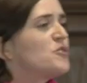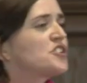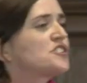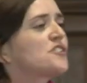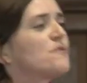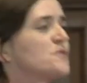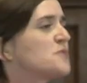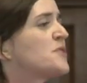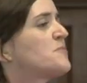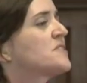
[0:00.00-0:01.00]
which
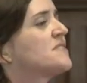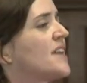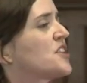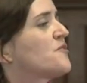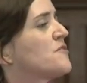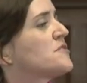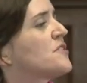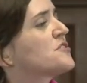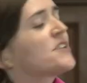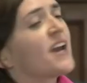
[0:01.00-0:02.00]
stones people to death for
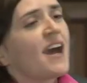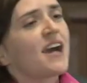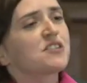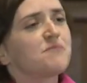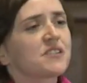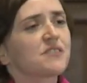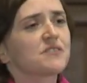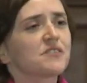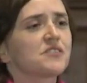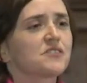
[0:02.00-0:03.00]
adultery, has
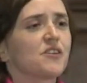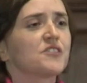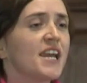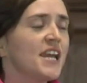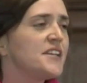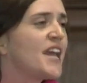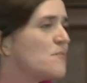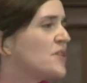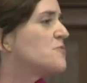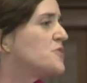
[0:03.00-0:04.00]
misunderstood.
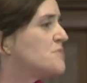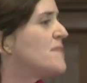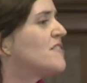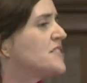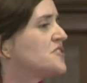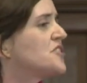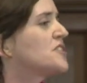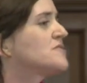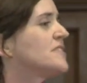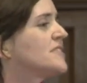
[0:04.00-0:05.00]
Yemen, which marries
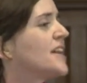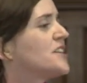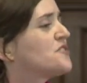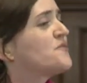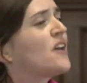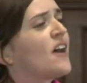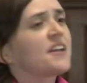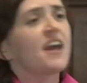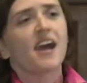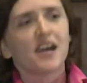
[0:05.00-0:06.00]
children at the age of
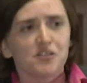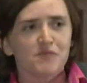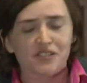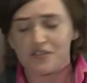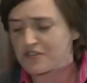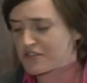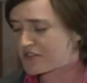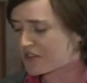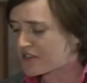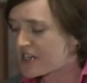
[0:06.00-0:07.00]
9, has
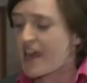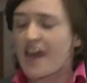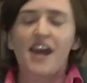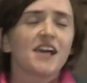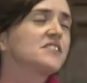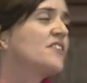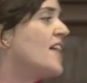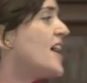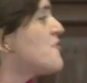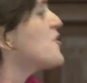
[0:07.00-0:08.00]
misunderstood. Has
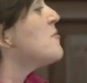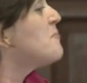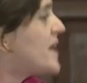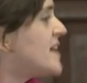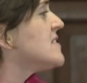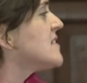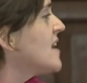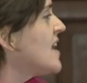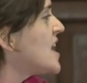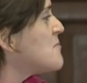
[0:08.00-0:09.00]
there ever been
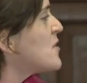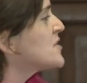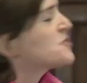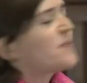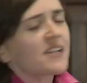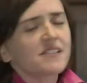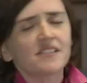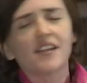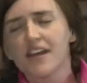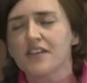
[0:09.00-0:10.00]
a more
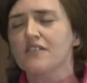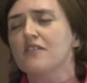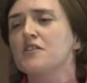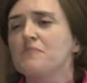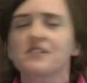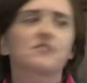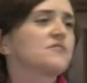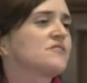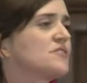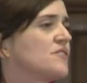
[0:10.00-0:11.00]
spectacularly
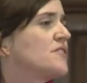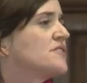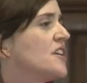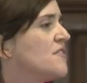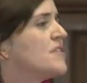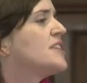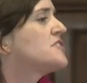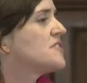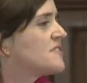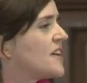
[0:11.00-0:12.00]
misunderstood
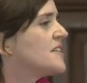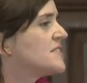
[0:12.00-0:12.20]
religion than